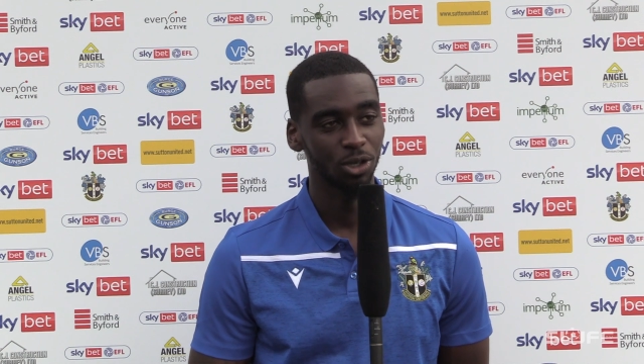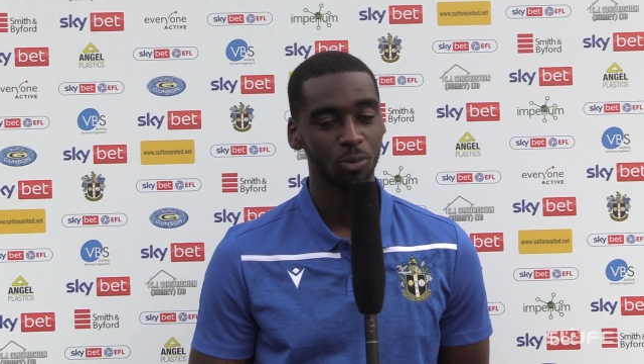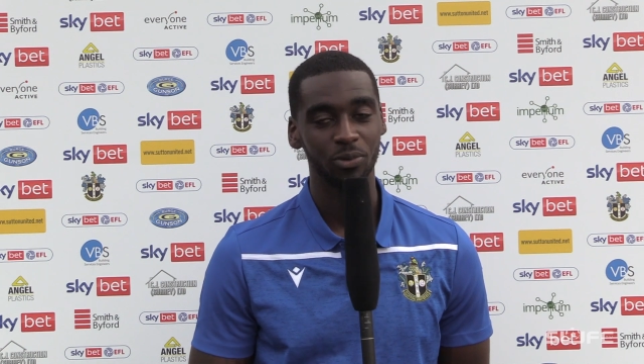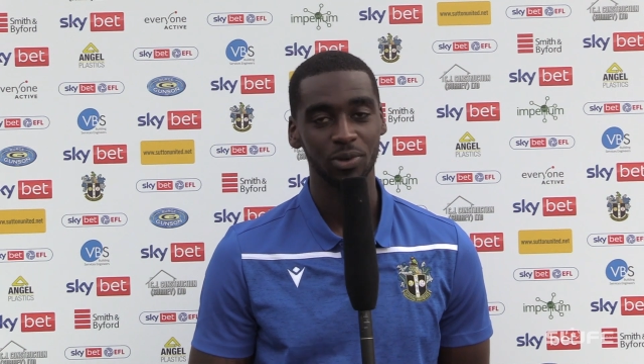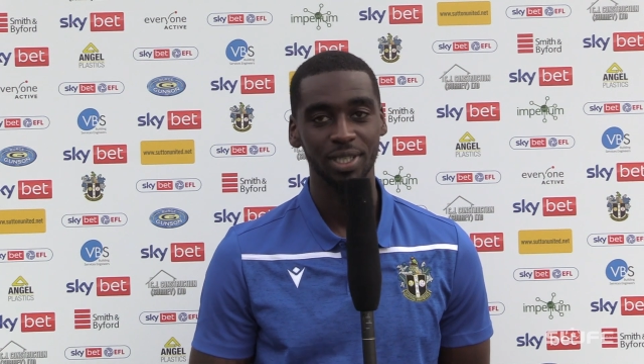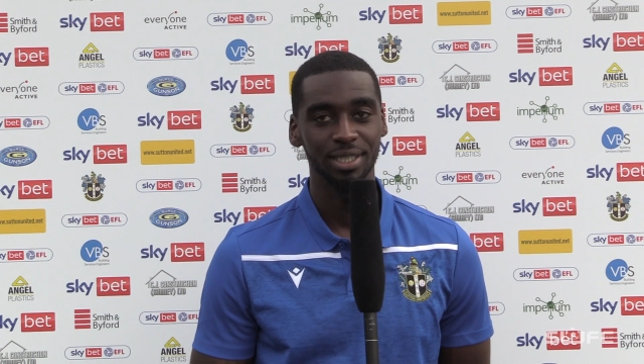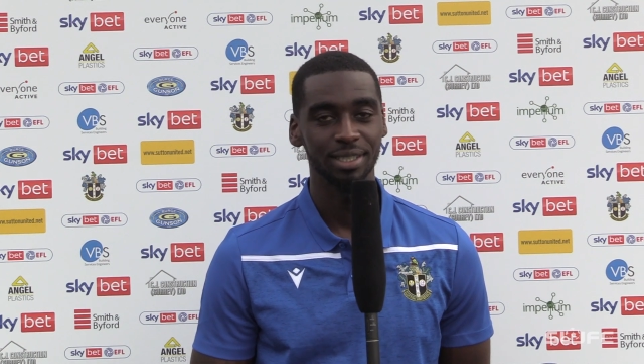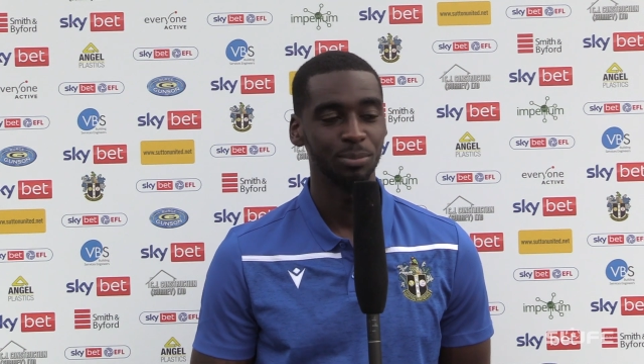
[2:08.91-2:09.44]

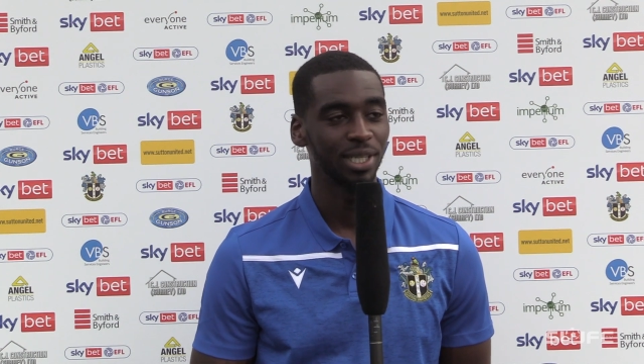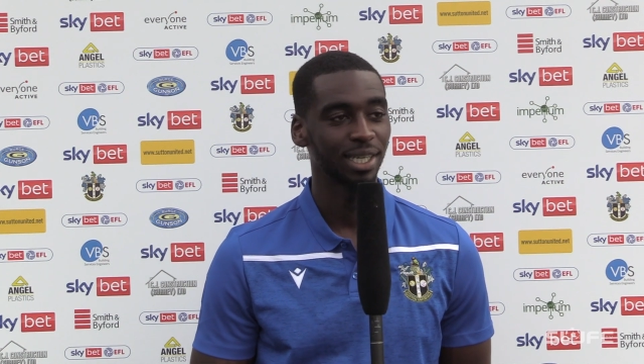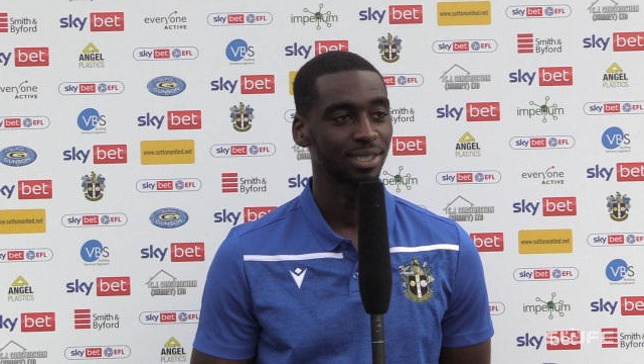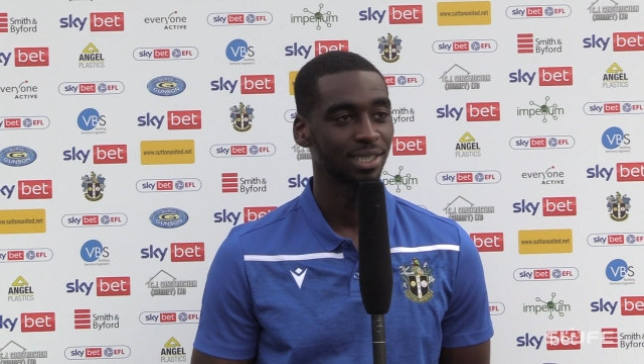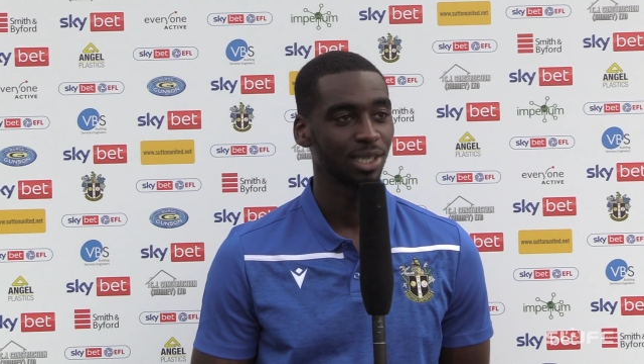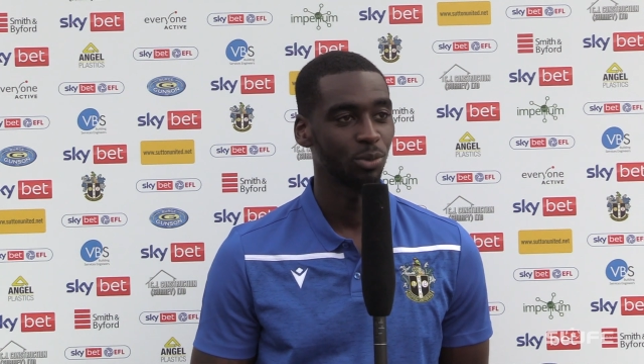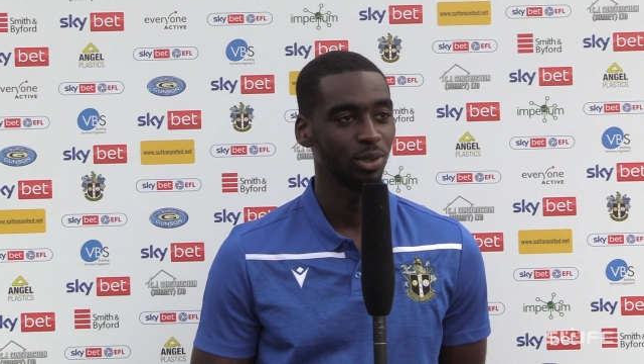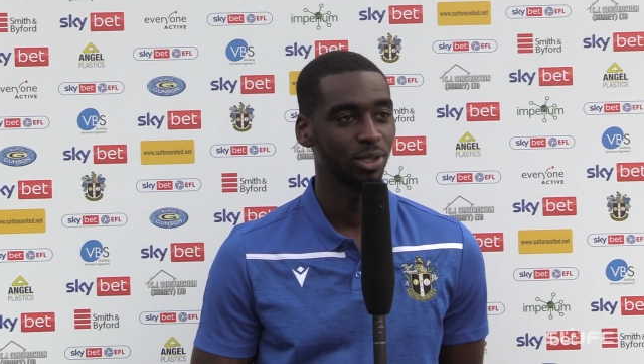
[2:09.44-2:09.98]
Hopefully,
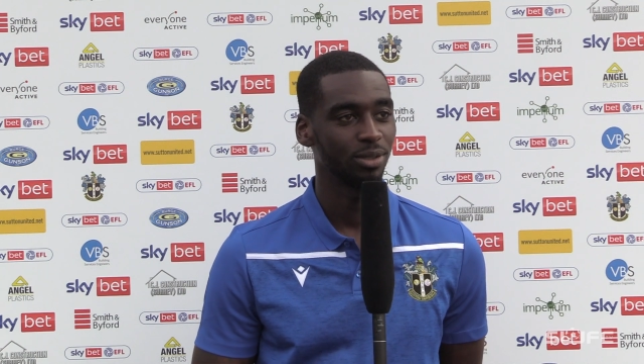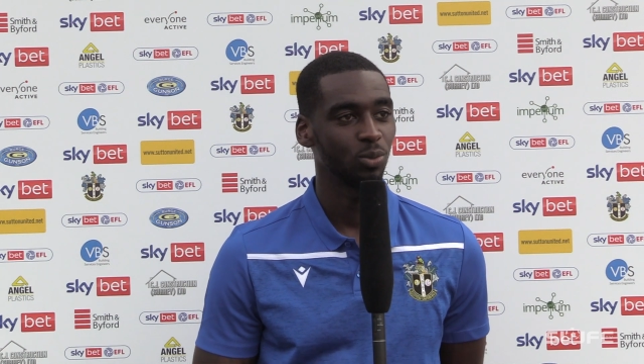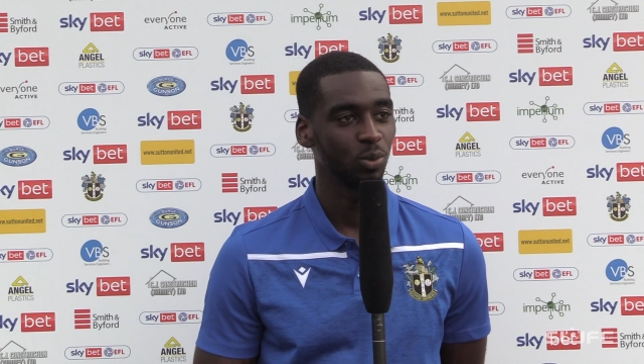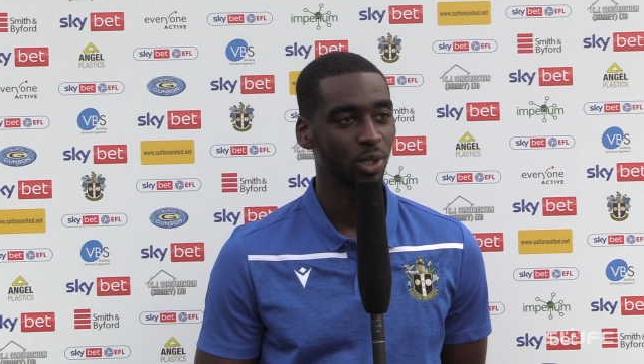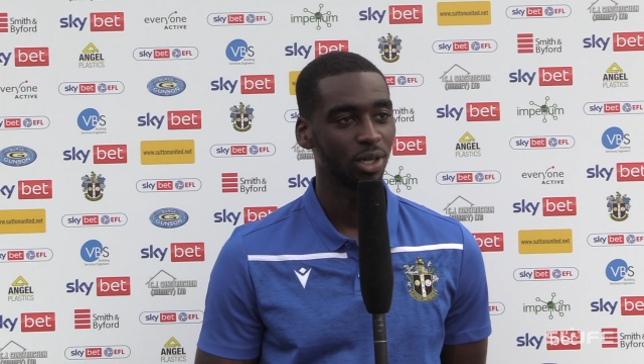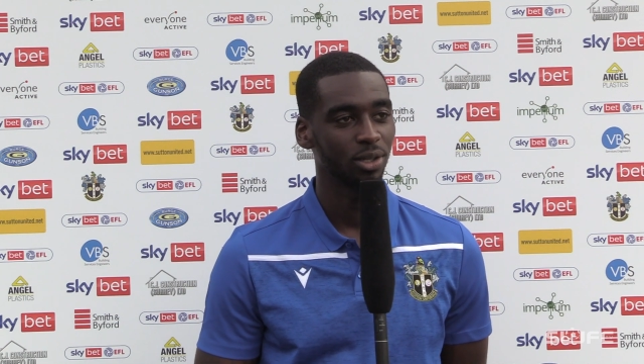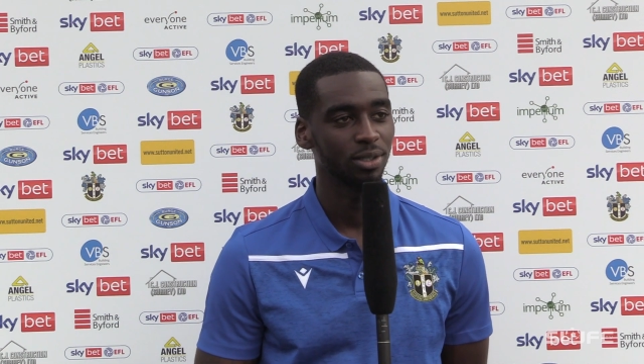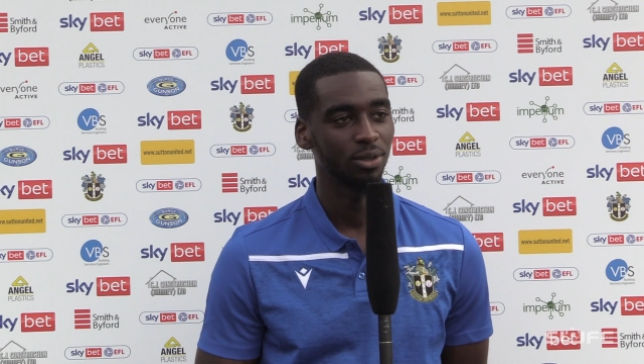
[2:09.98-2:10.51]
next time we,
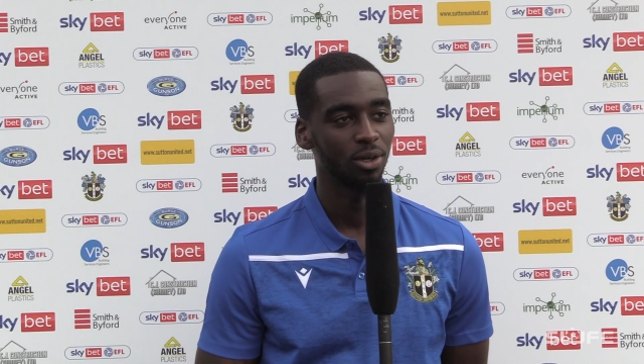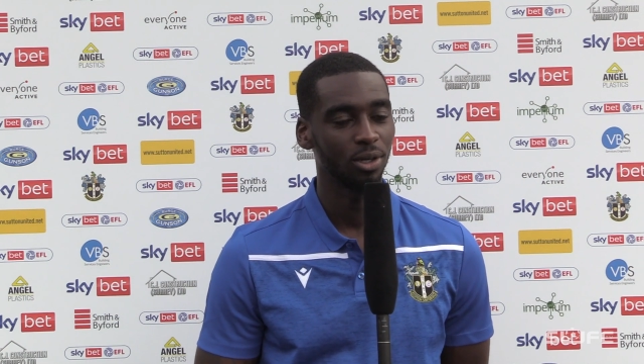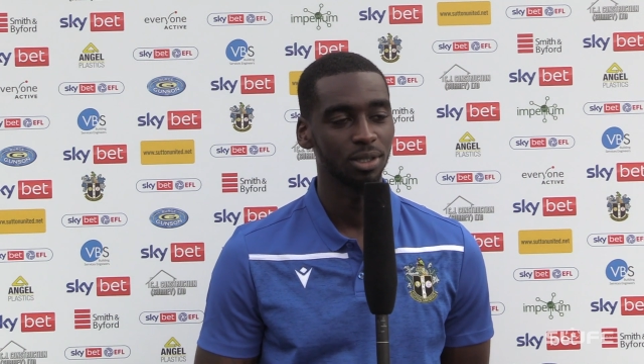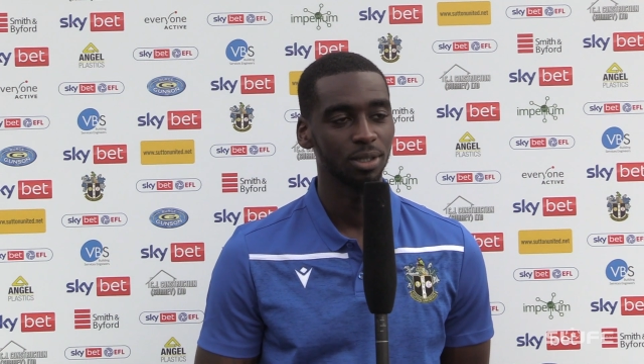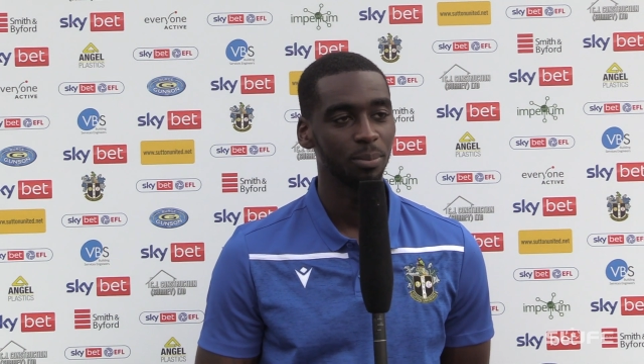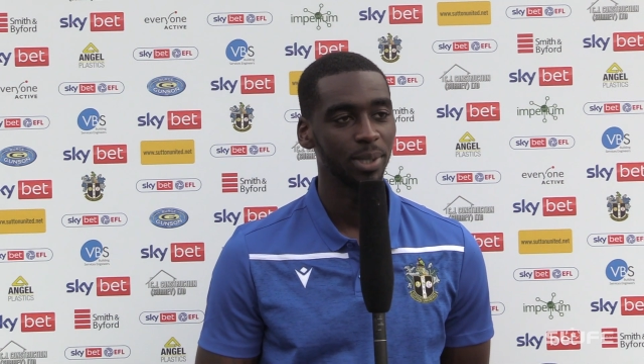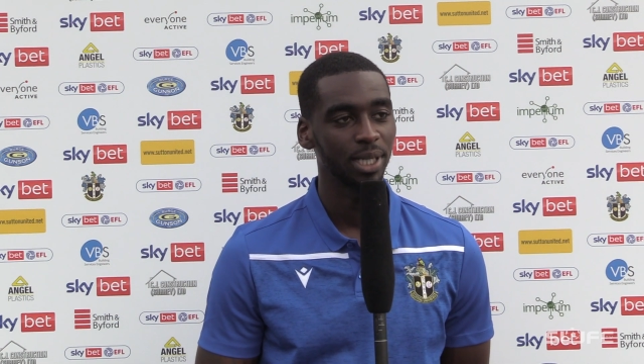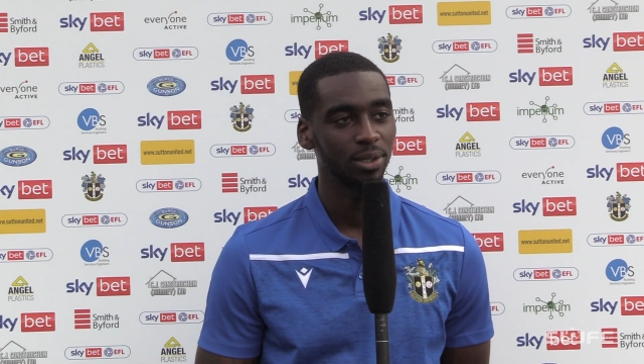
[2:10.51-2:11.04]
we are on, on
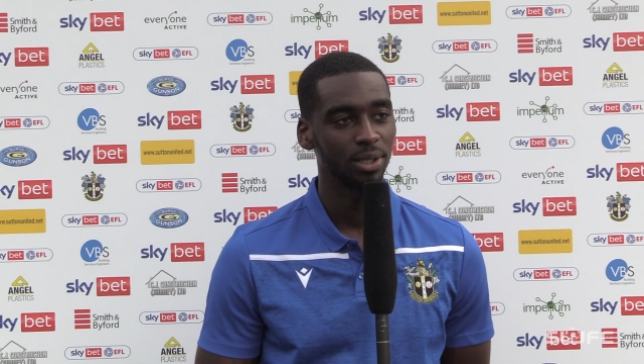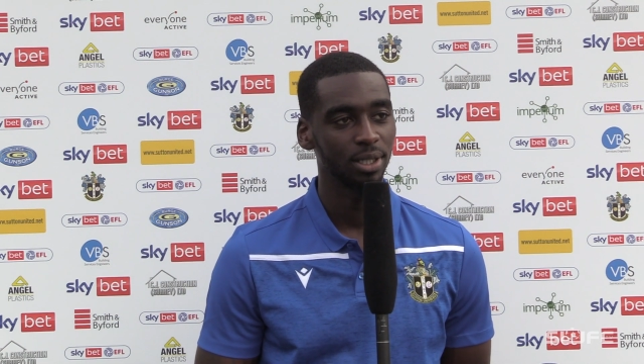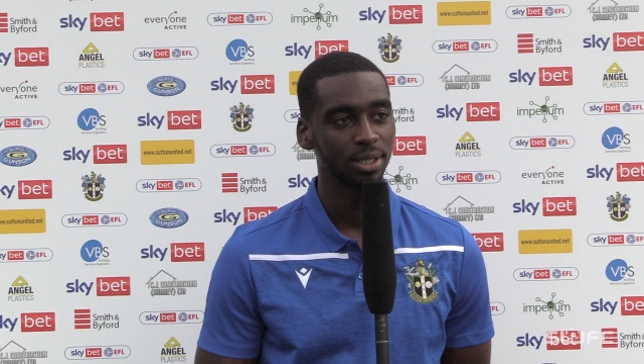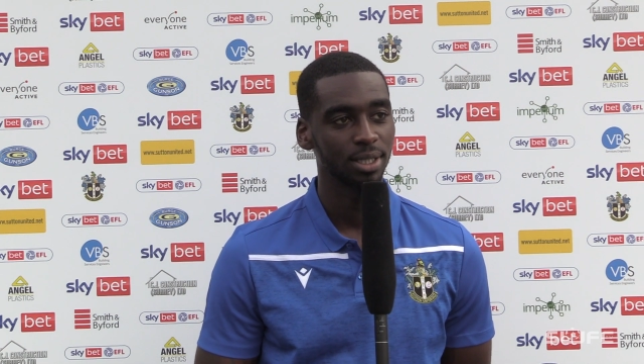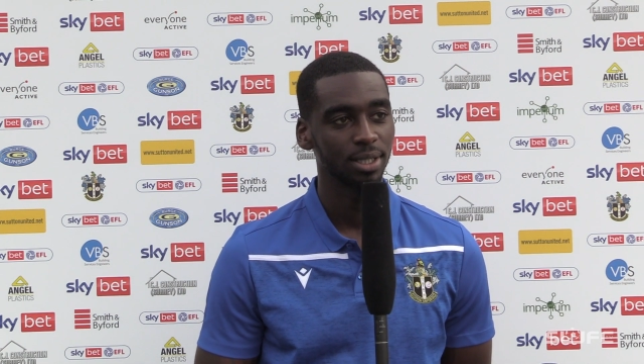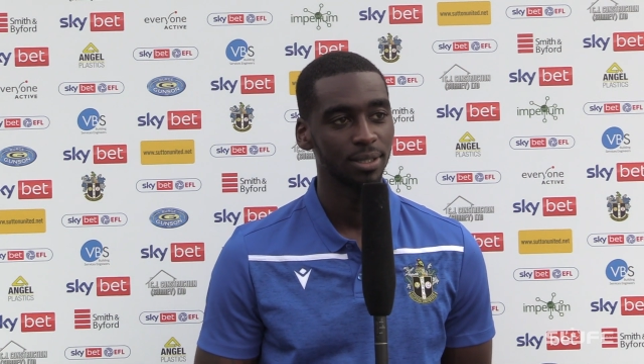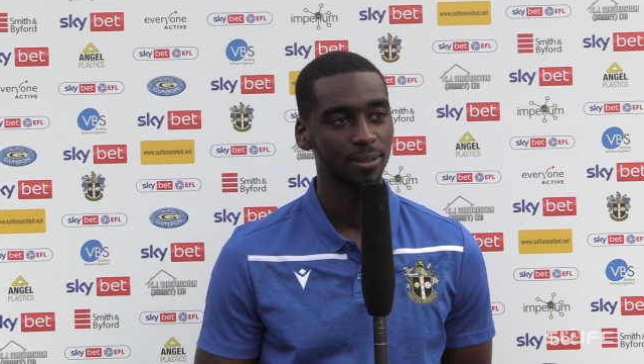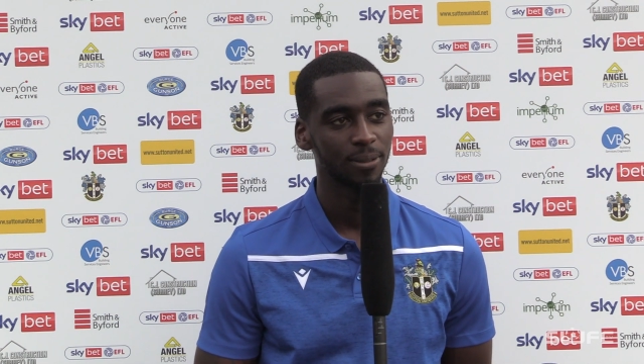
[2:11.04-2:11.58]
the better end.